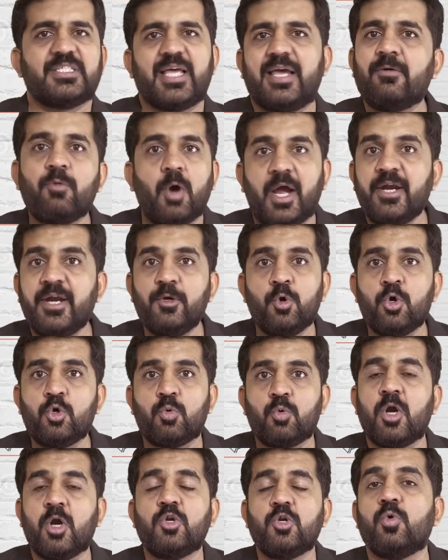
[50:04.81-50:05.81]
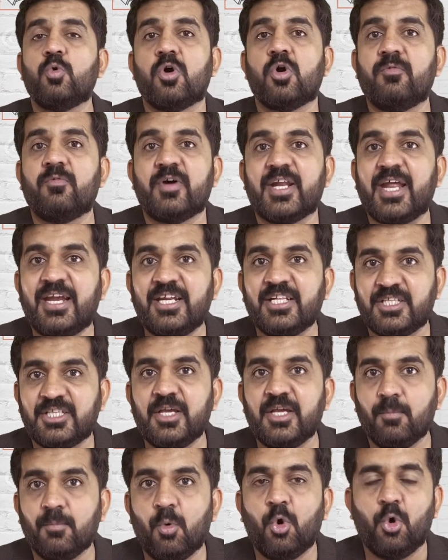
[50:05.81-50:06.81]
I don't want to cover
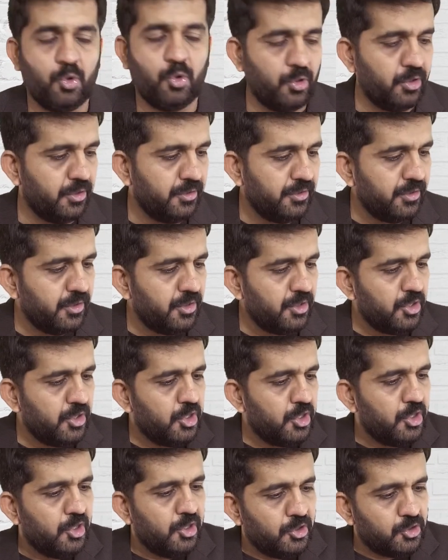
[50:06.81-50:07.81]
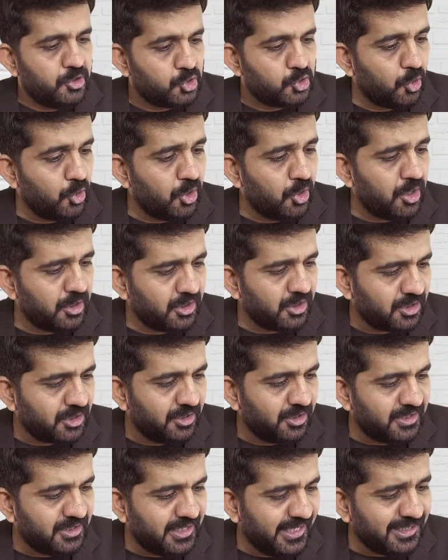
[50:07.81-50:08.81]
anything more. So
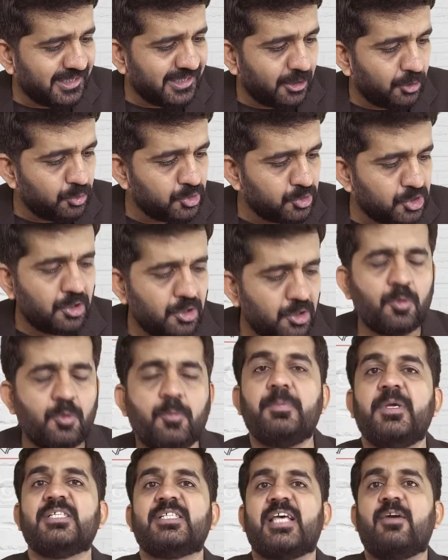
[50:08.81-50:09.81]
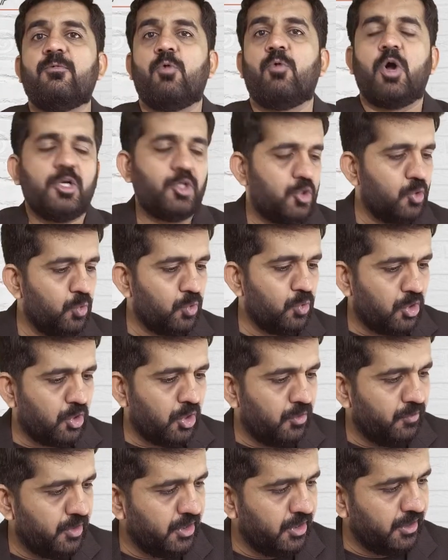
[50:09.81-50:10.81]
30,000 rupees I want to
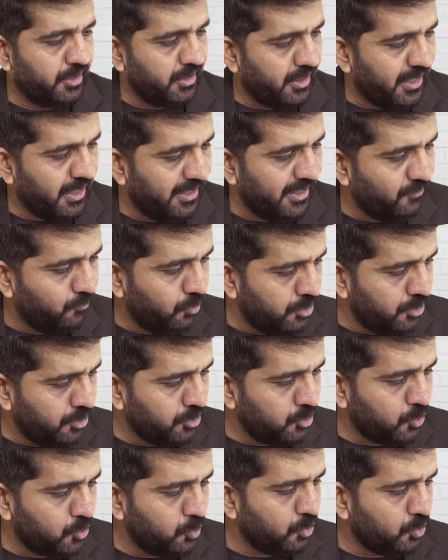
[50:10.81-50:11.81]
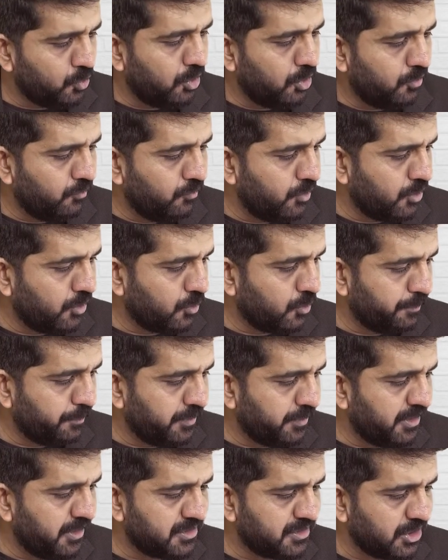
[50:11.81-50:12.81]
cover. I want to cover
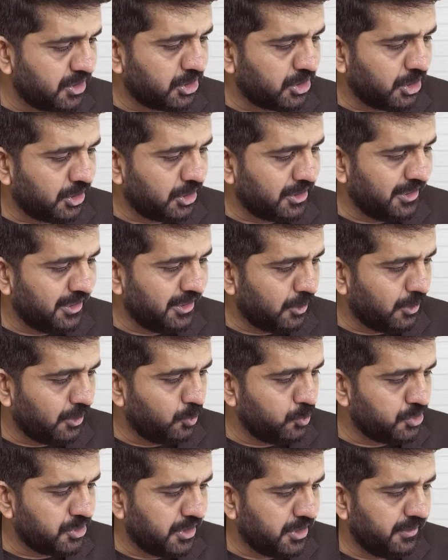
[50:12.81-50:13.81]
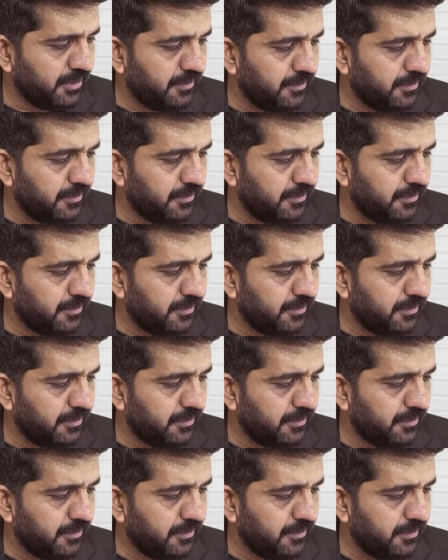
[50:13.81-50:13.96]
rupees 30,000.